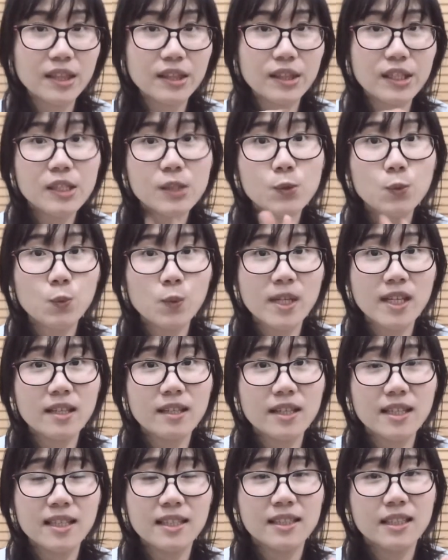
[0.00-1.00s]
this
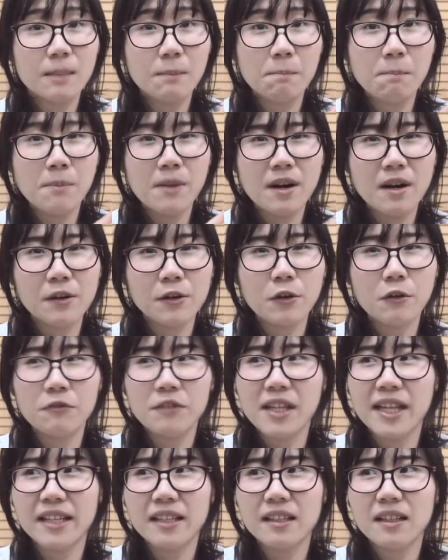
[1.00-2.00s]
wig is a part
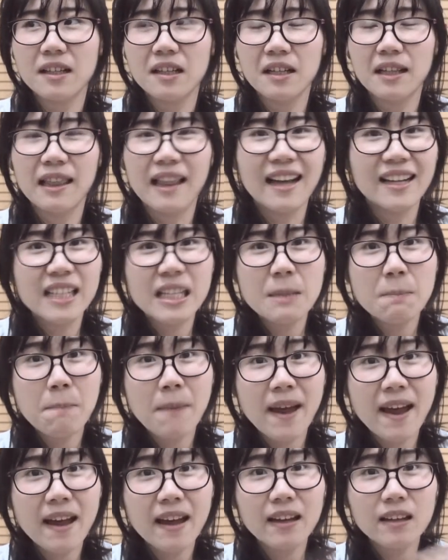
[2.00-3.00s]
of like a lucky
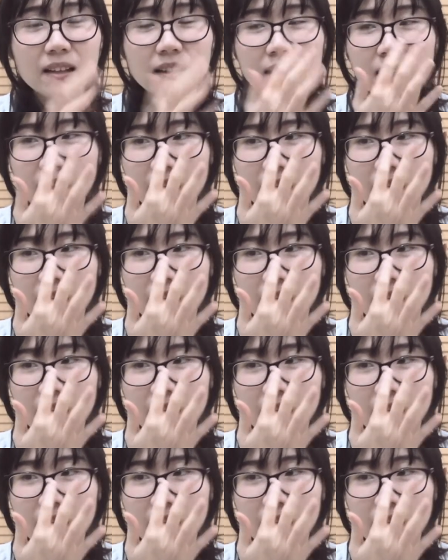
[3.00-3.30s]
pack.